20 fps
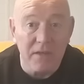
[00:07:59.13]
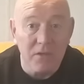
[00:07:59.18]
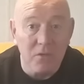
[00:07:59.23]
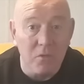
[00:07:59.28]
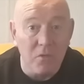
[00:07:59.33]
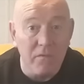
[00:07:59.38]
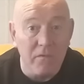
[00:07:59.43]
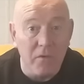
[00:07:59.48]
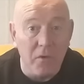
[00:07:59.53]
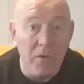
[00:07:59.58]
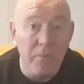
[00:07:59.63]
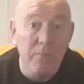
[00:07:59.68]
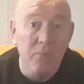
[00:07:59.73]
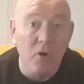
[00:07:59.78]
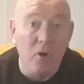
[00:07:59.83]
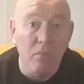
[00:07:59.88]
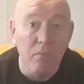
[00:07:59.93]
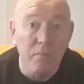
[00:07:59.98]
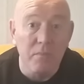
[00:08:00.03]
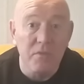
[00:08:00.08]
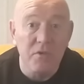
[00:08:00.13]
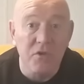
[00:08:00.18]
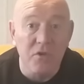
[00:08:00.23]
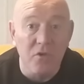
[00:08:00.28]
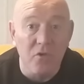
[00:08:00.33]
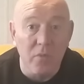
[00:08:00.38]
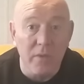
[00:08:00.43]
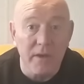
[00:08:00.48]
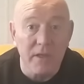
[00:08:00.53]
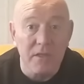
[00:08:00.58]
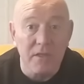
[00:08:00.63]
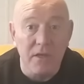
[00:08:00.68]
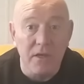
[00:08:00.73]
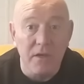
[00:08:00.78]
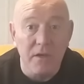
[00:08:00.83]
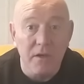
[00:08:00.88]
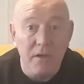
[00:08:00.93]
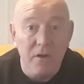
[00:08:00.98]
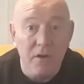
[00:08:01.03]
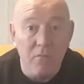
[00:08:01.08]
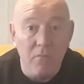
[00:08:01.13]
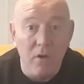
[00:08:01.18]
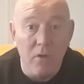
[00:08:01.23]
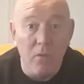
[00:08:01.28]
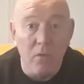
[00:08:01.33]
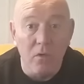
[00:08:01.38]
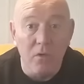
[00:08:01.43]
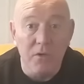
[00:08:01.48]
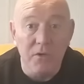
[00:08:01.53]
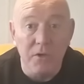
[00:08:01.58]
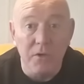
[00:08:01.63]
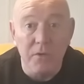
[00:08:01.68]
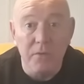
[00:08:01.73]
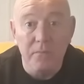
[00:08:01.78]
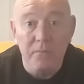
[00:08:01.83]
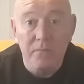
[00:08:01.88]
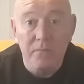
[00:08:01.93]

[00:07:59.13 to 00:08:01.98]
to avoid problems through winter, we will do.